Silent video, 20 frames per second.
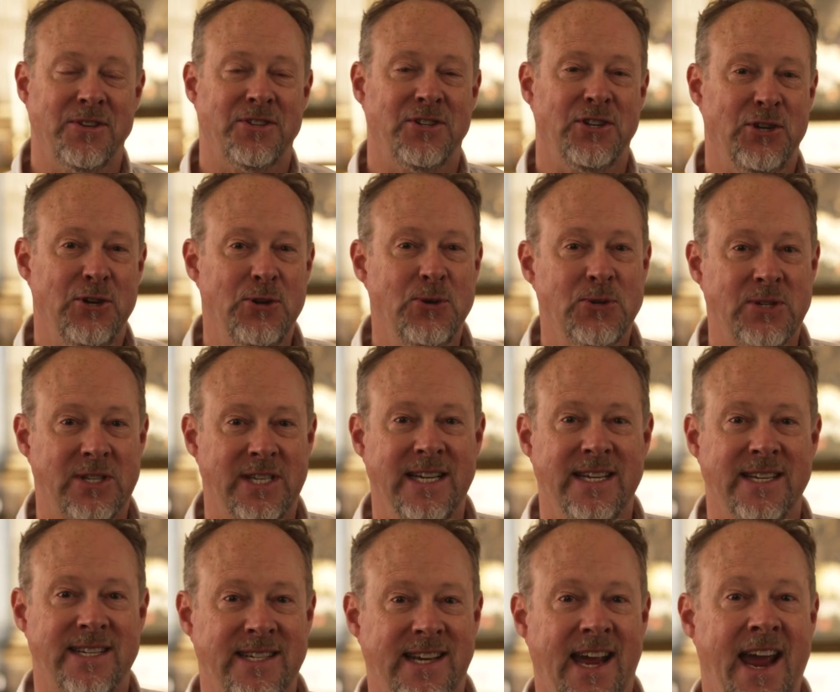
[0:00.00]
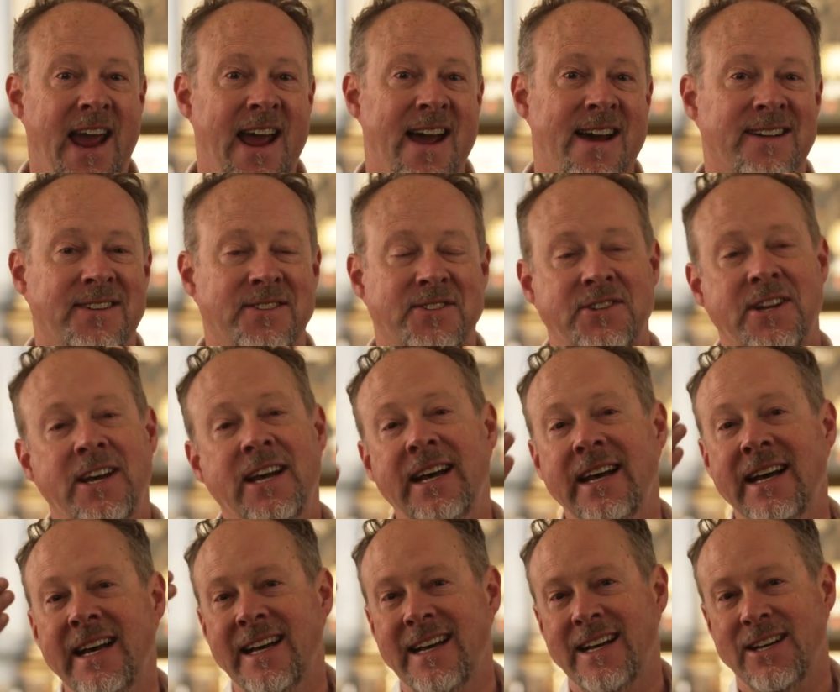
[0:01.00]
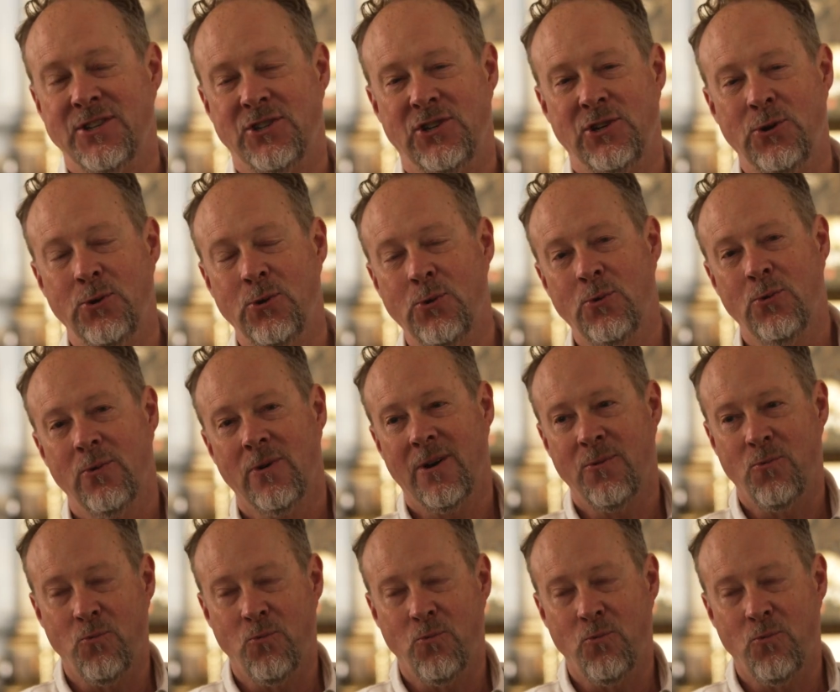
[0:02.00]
is use these scans to